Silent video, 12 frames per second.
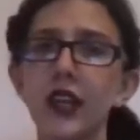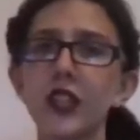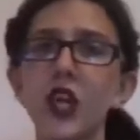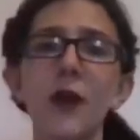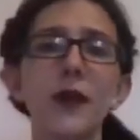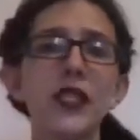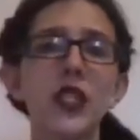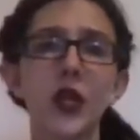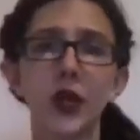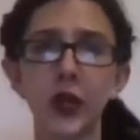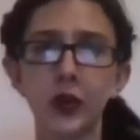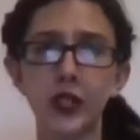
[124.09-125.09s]
topics that
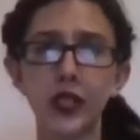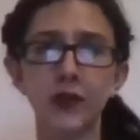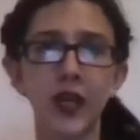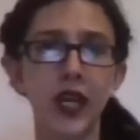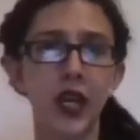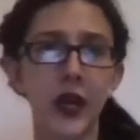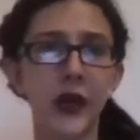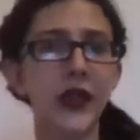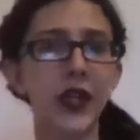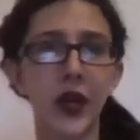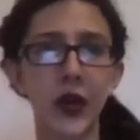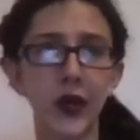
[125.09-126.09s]
are close to my heart
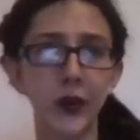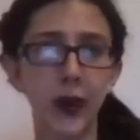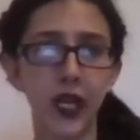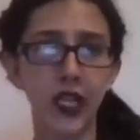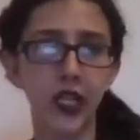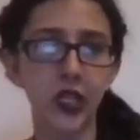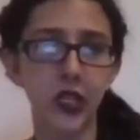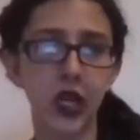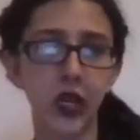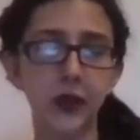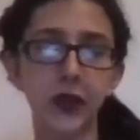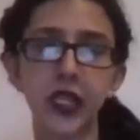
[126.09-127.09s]
that aren't pagan and
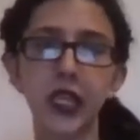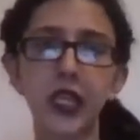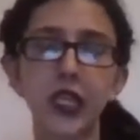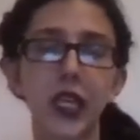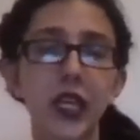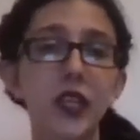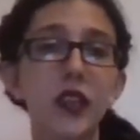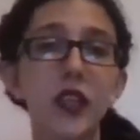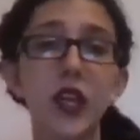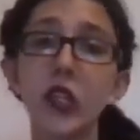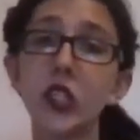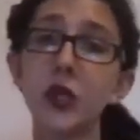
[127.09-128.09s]
goth related, like
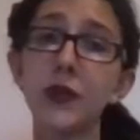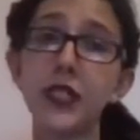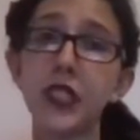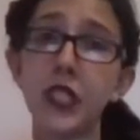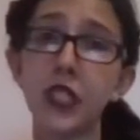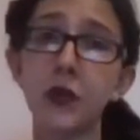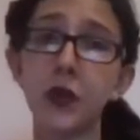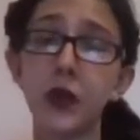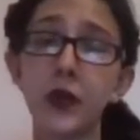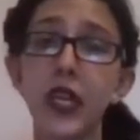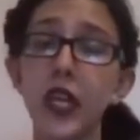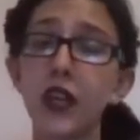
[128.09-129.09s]
the LGBT
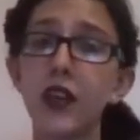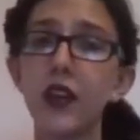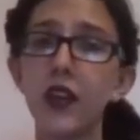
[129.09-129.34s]
community.